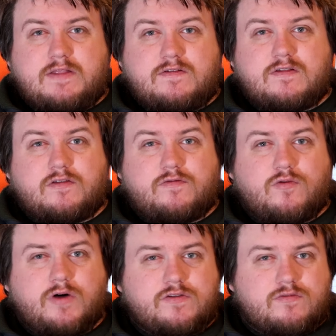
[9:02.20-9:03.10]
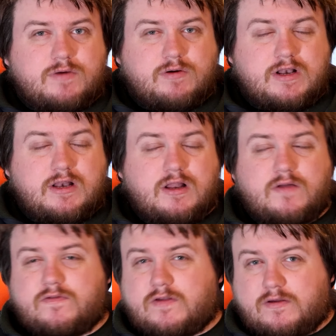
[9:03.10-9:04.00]
lenses like the 400mm. I'd
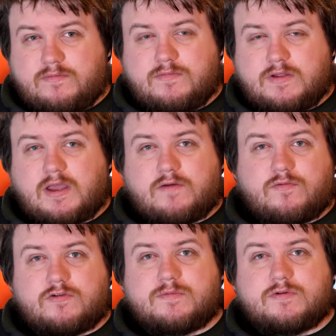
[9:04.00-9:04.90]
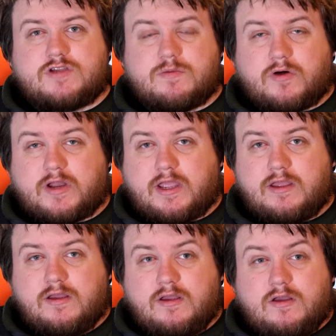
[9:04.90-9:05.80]
love to get a 400mm
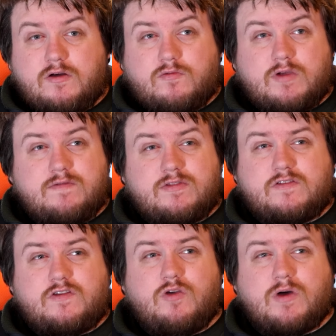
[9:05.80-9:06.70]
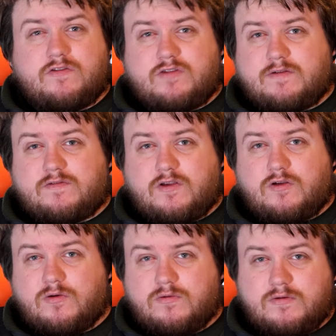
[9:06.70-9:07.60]
2.8, or even the 200
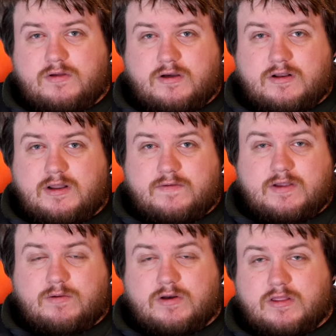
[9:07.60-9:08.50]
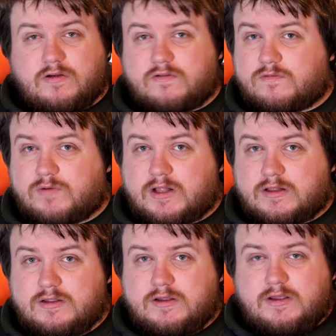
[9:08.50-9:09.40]
f2. I'd love to get one of those as
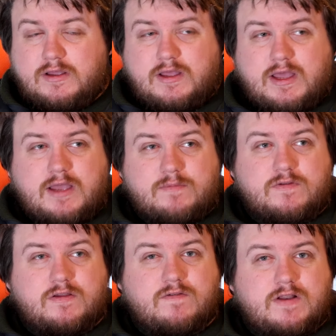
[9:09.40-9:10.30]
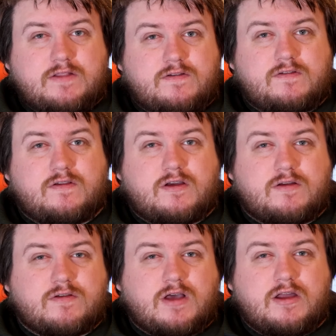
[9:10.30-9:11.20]
well. So the other lenses that
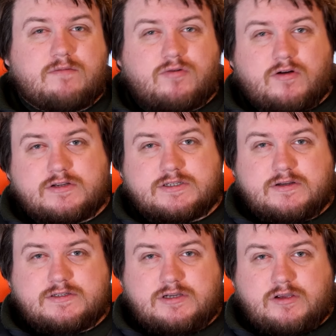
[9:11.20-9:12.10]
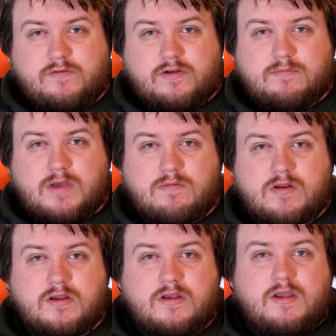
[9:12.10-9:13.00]
are kind of prioritizing over at the
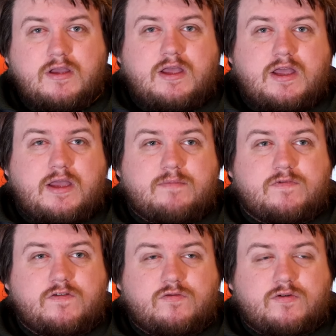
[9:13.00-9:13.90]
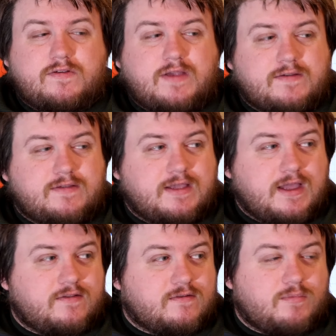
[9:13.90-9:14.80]
moment to sort of test
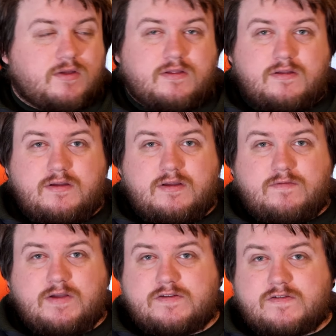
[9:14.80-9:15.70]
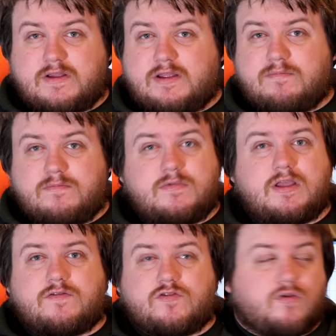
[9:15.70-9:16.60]
against, but eventually,
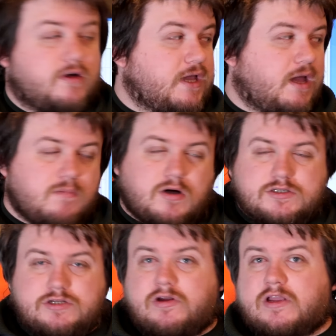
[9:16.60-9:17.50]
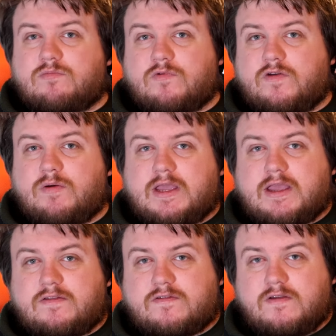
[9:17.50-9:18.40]
yeah, sure, I'll get a Mark II and I can review it
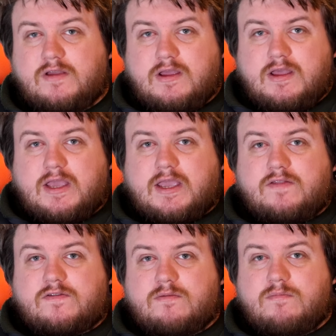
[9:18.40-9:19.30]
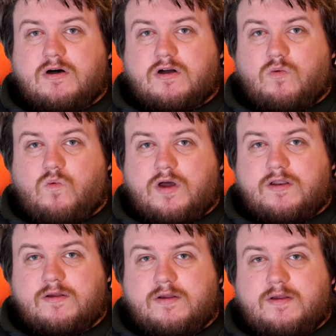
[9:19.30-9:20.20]
against the Mark
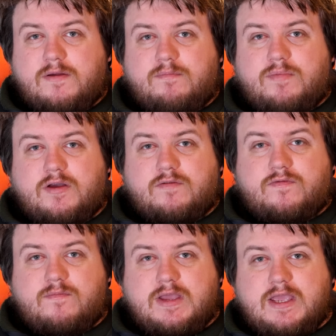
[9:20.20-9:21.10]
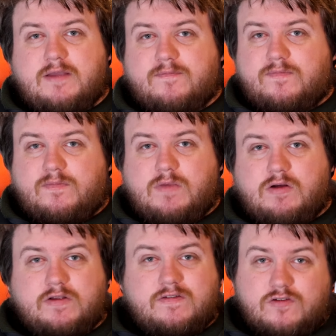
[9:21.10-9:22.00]
I. But for me,
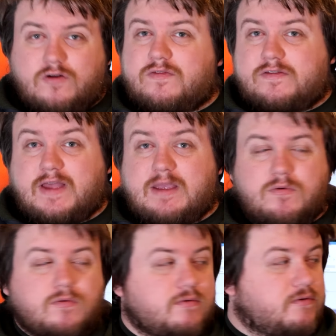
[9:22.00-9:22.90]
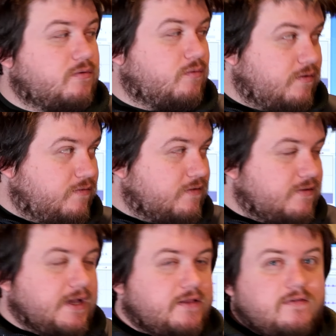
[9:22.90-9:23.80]
mirrorless is off the table with
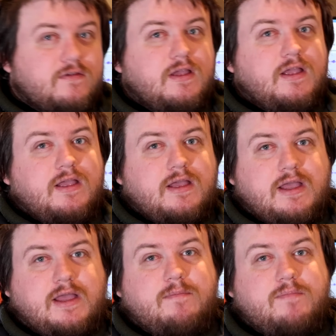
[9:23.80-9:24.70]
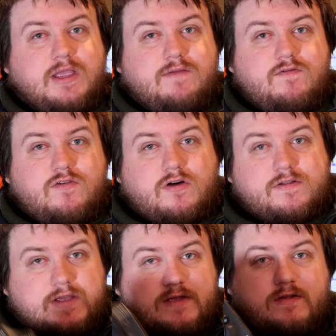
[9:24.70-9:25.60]
this lens. But if you've got
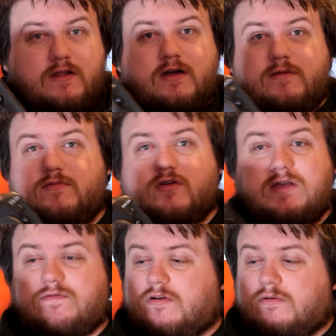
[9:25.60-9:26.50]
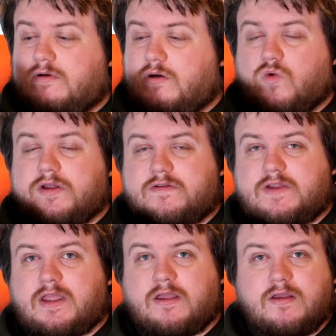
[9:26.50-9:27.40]
a DSLR, not even a
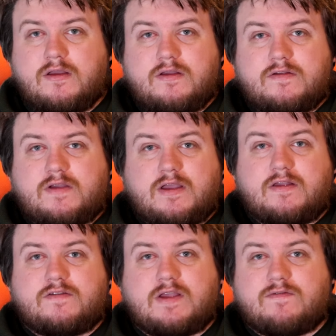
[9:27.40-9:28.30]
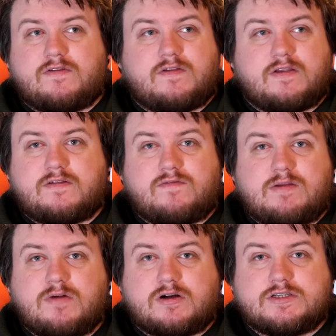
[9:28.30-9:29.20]
1D, say a 7D, a
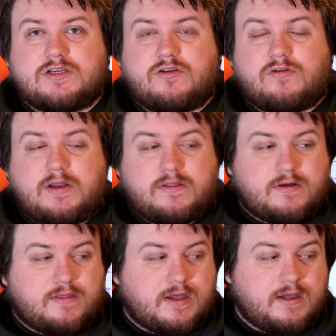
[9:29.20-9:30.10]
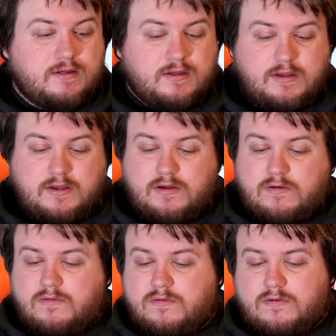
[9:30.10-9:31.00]
7D Mark II, anything like that,
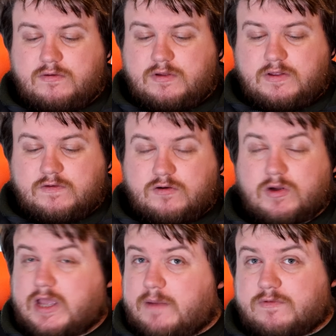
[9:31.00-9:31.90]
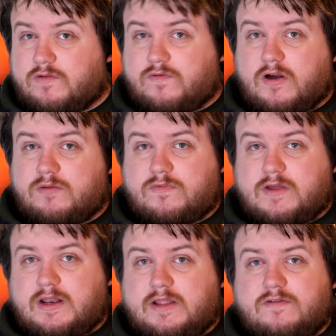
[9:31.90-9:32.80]
is going to work absolutely fine with
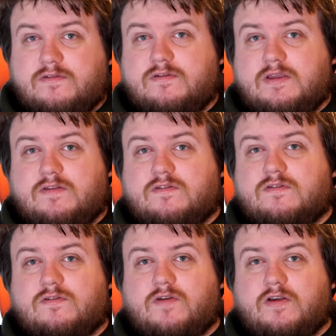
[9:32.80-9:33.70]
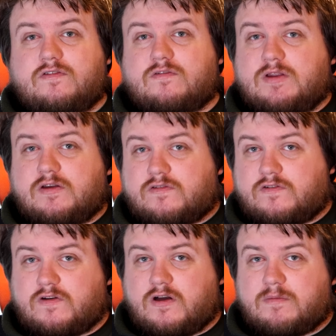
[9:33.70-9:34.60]
that lens. The focus is going to be nice
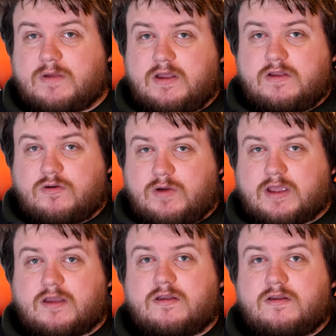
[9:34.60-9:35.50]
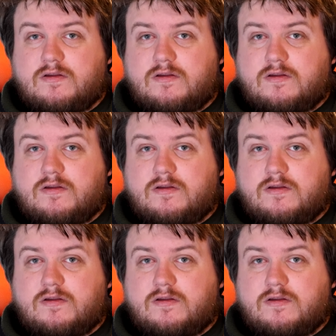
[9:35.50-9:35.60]
and sharp, quick,